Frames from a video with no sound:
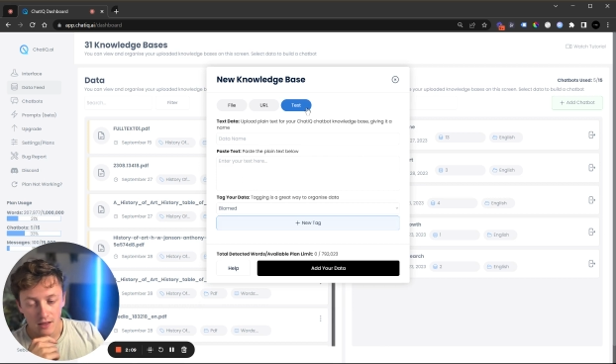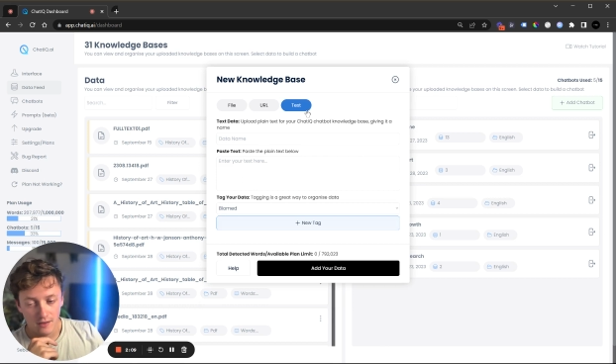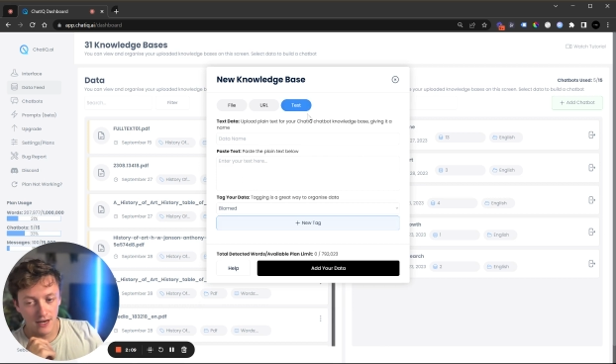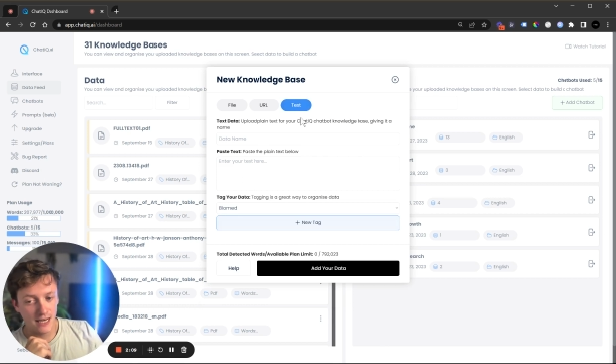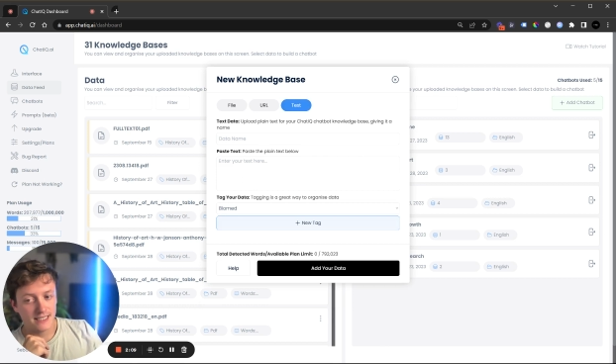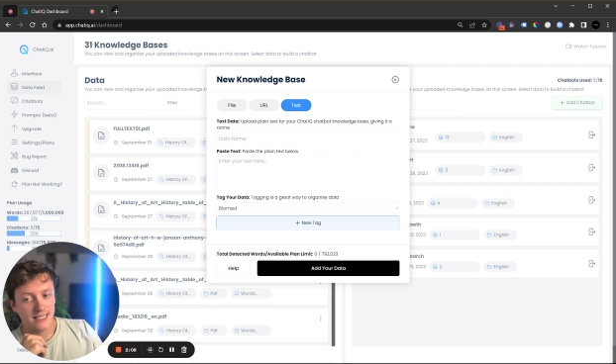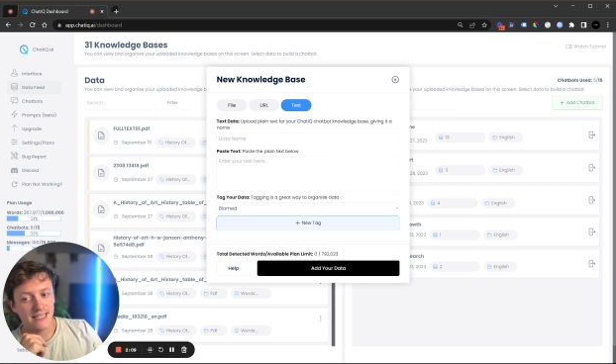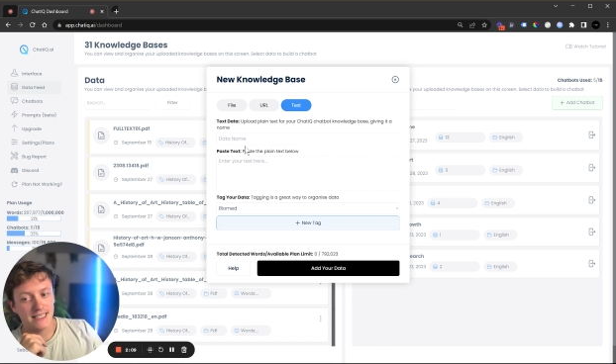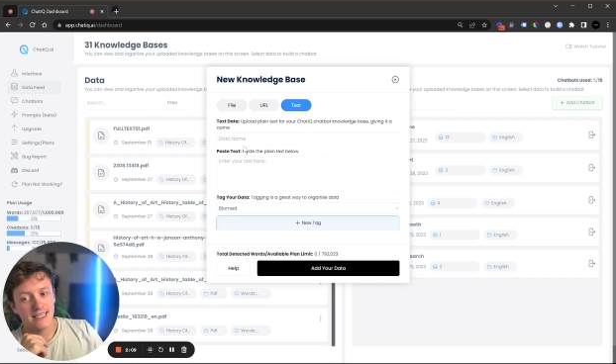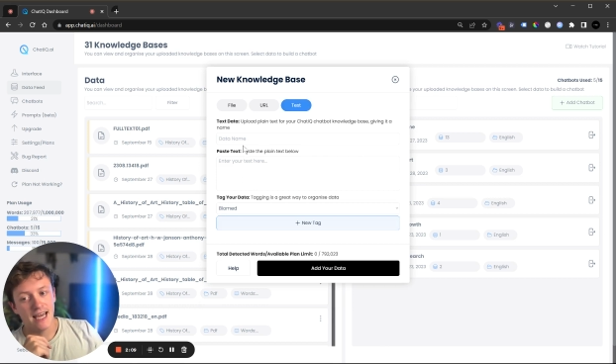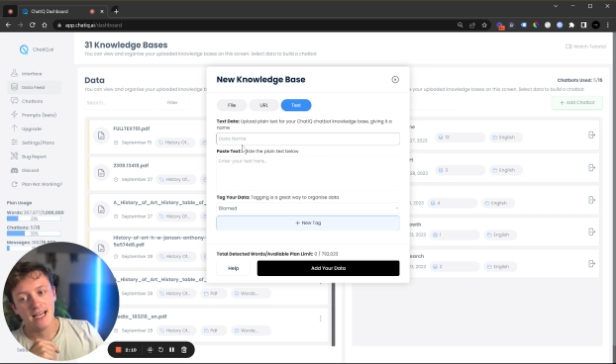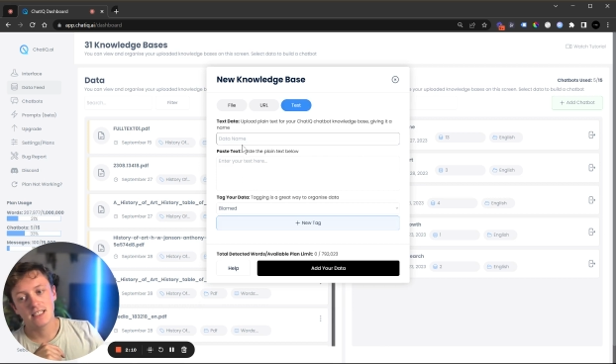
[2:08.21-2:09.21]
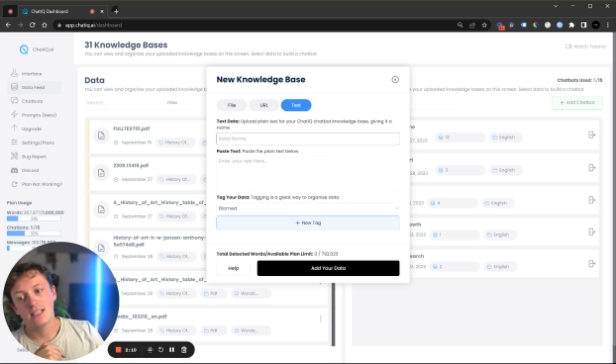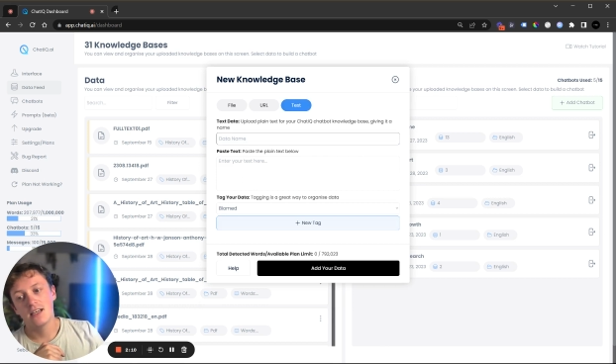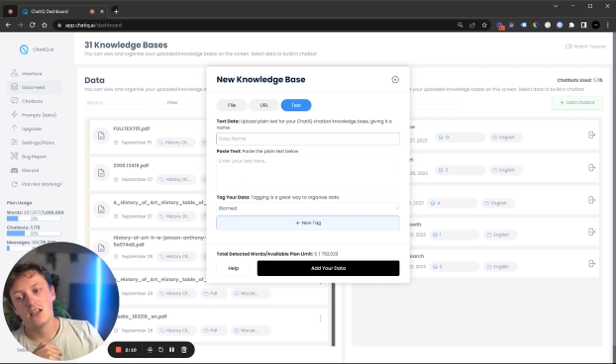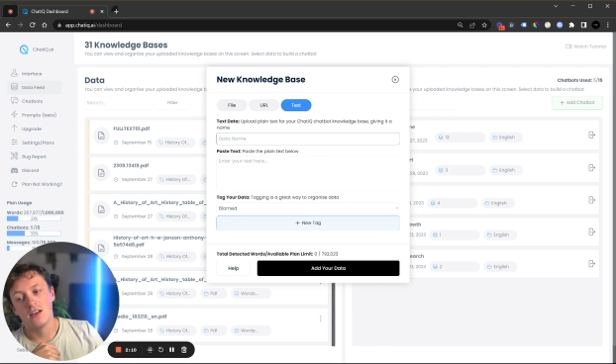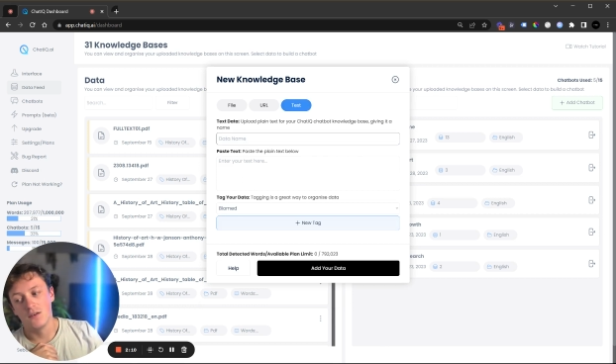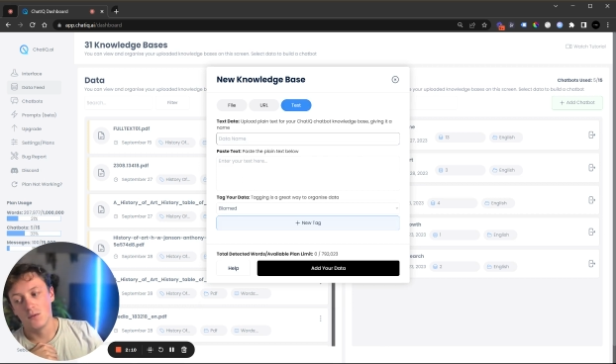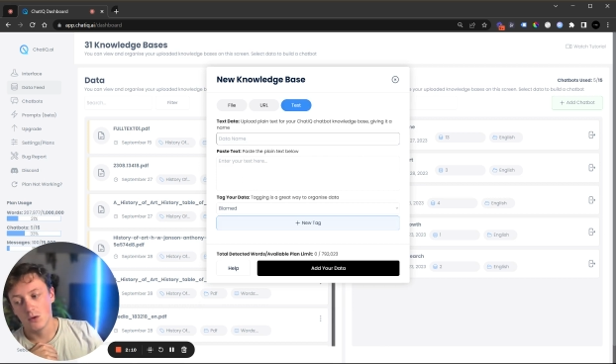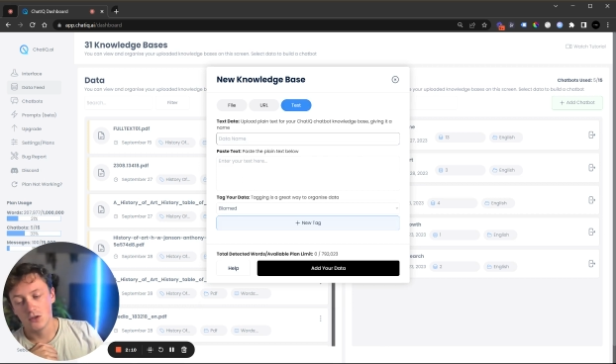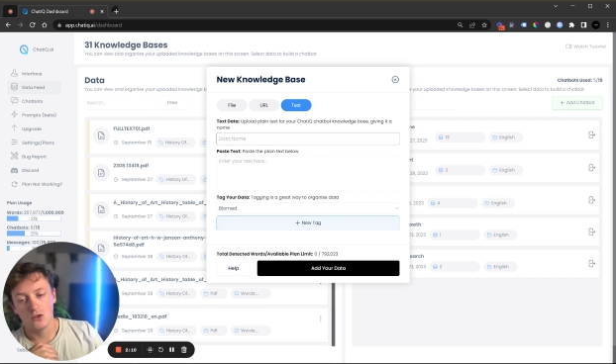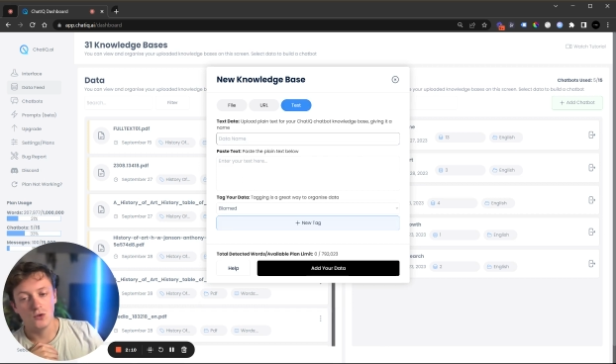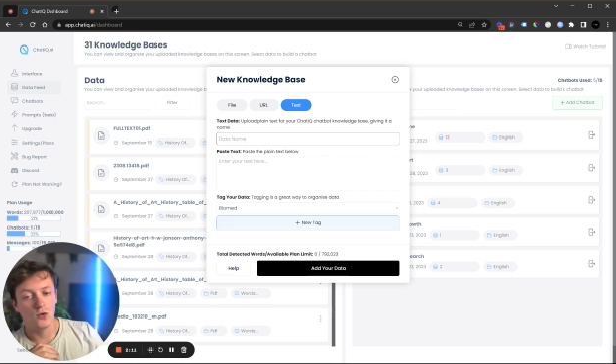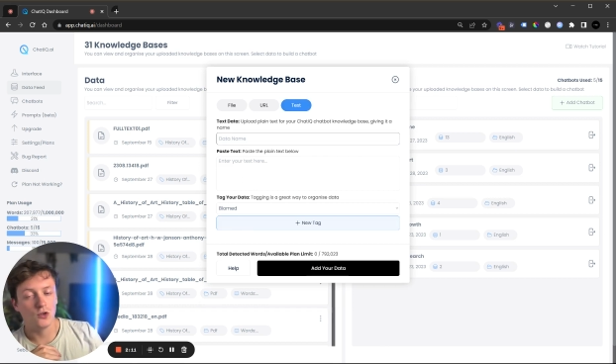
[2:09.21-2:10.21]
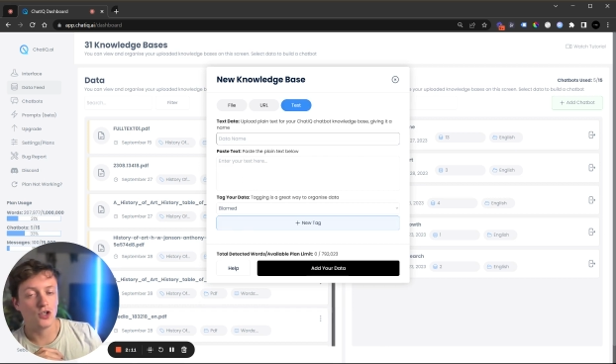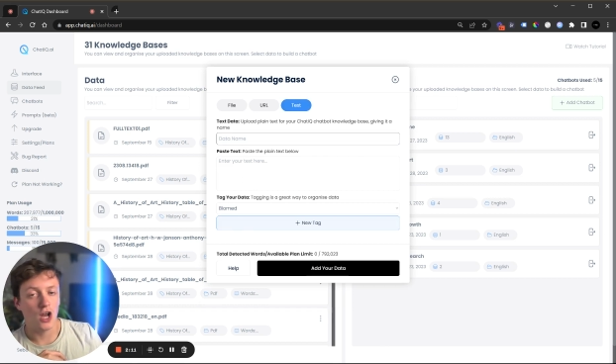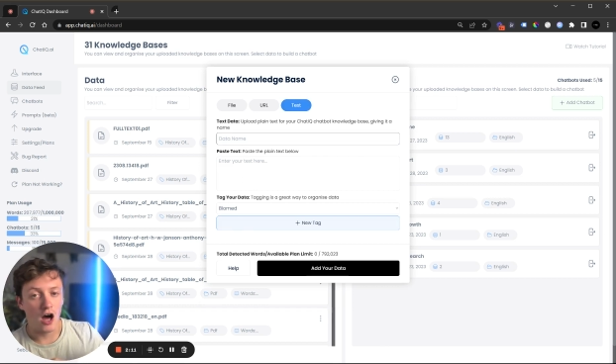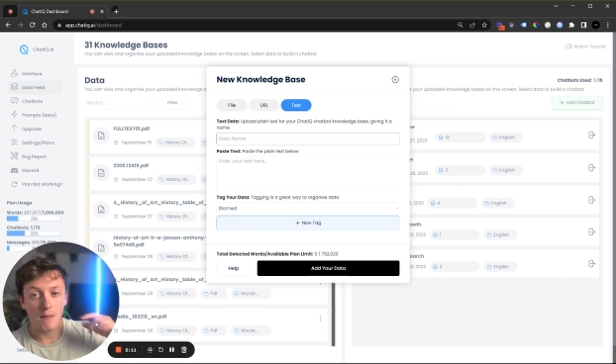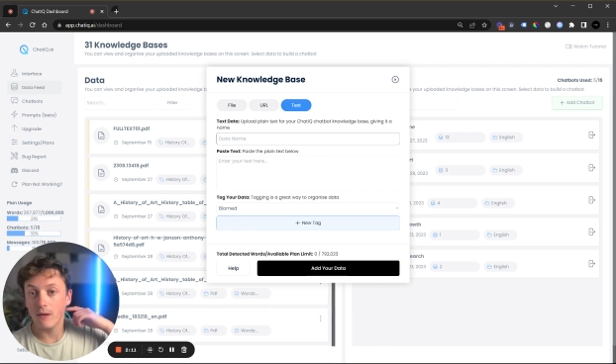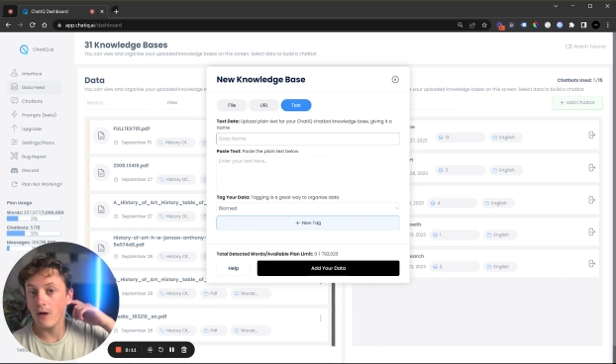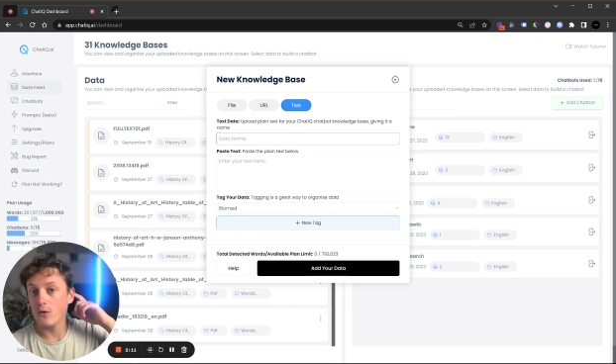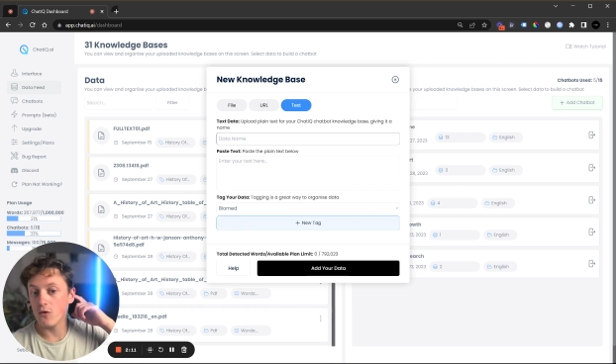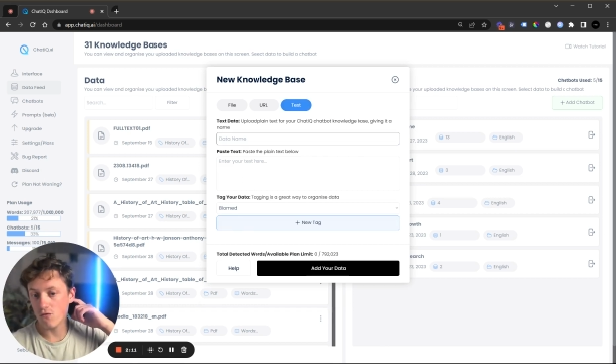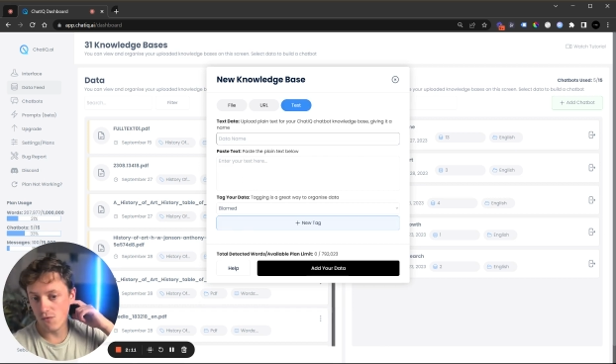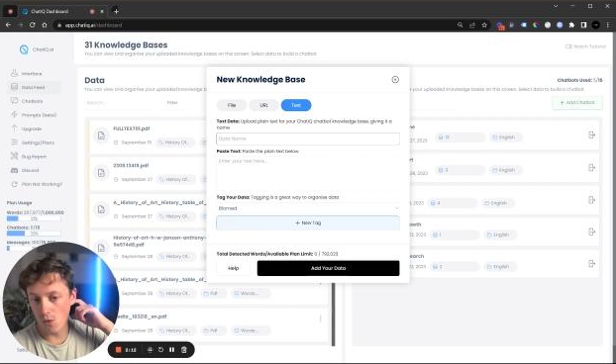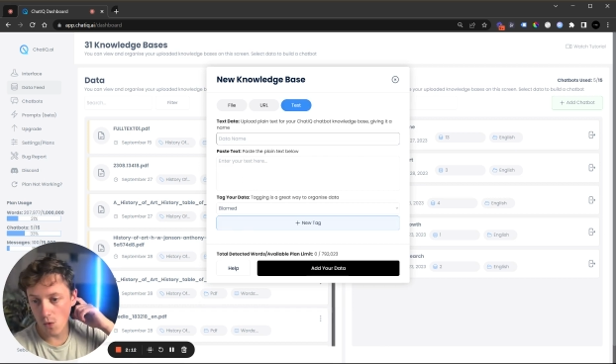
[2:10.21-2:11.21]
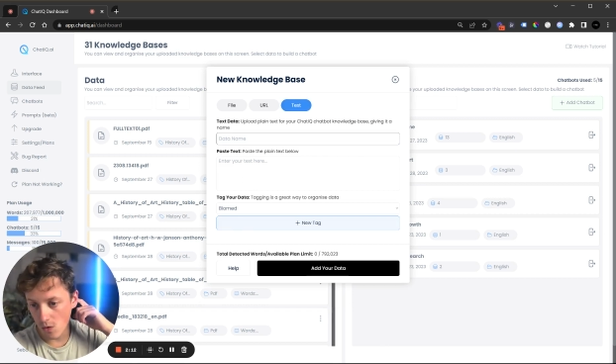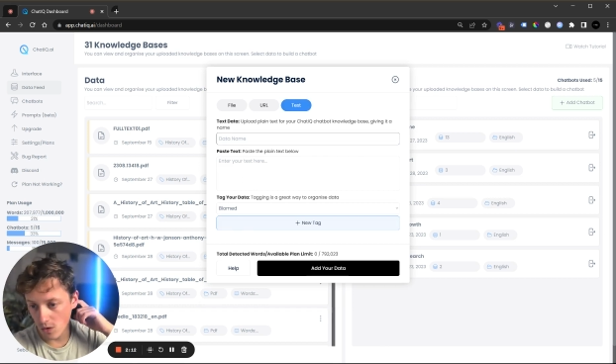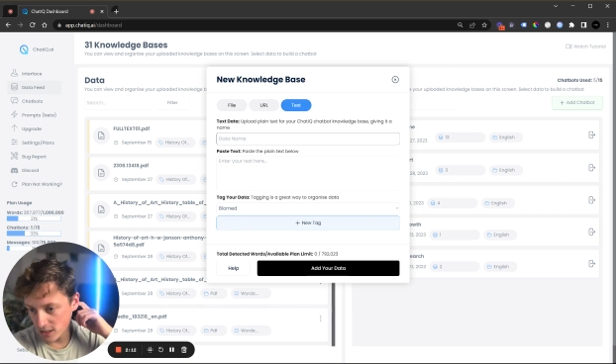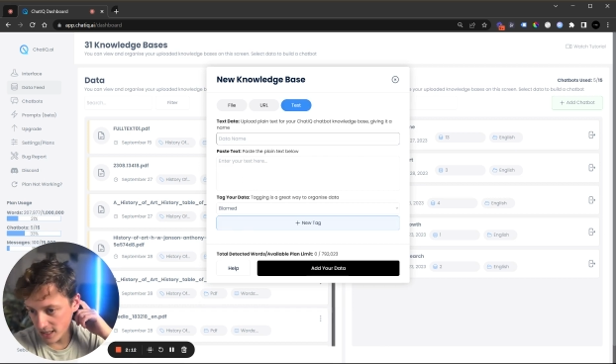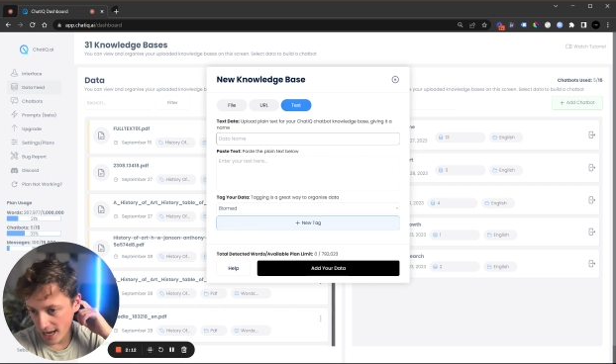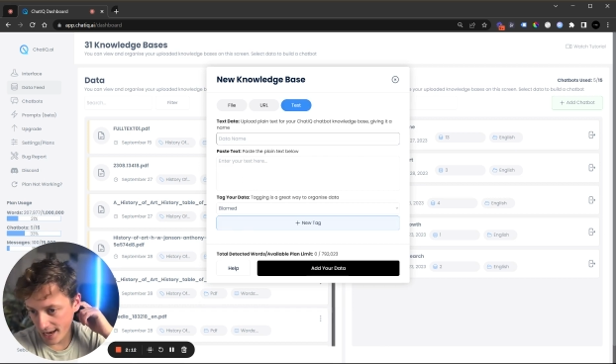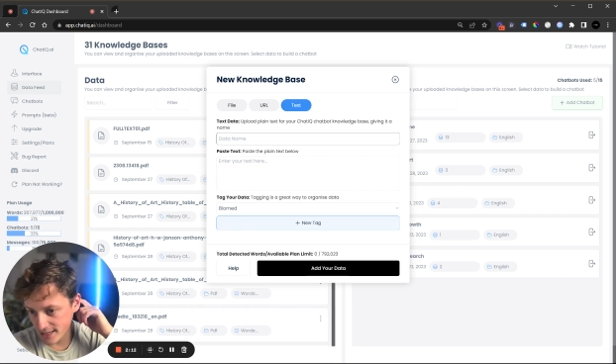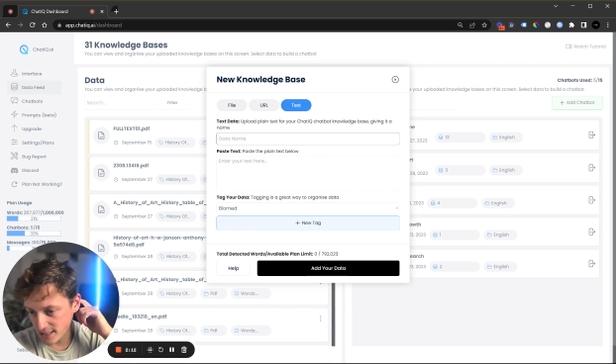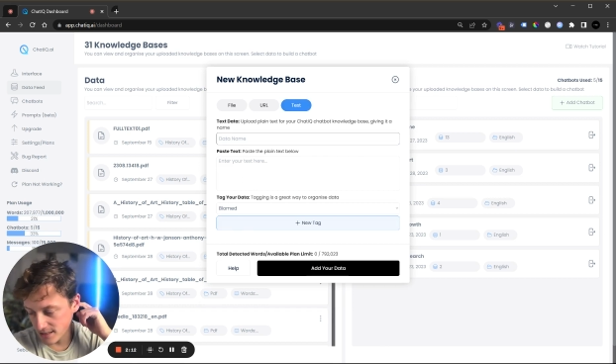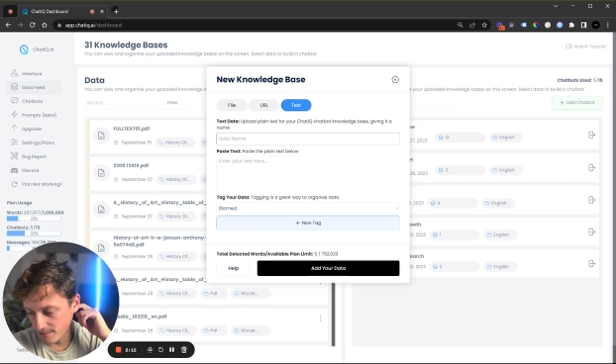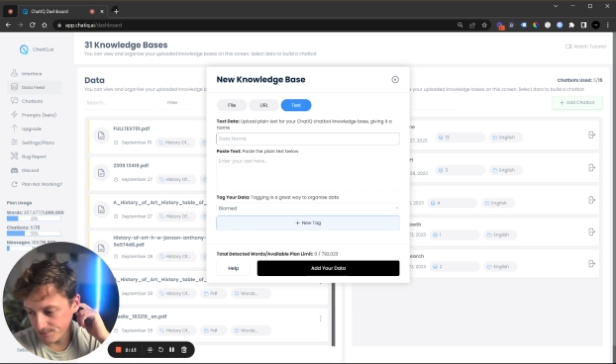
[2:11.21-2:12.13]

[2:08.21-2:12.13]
The next thing is text. If you want to, you can just upload raw text.